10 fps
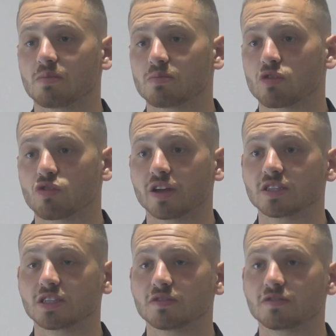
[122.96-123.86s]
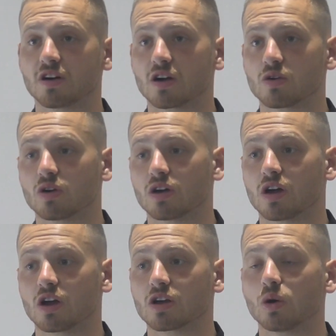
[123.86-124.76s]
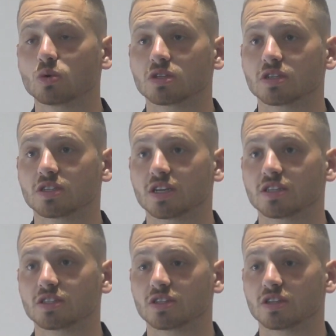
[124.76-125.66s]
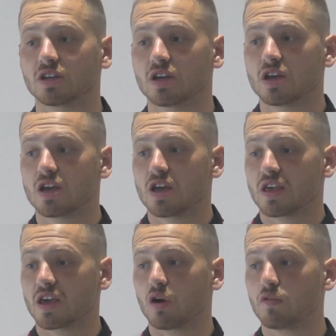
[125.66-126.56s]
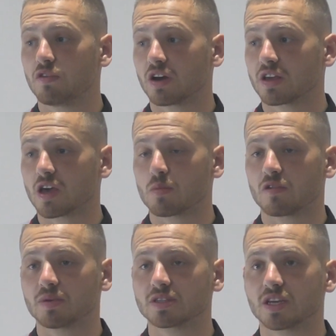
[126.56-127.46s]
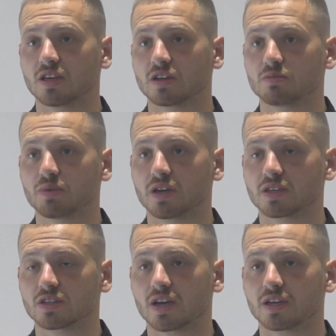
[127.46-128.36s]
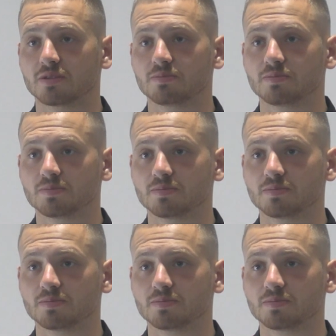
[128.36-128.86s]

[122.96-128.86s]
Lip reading: I'm creative. I've got goals and assists, and yeah, hopefully I can get them off my seat and be exciting.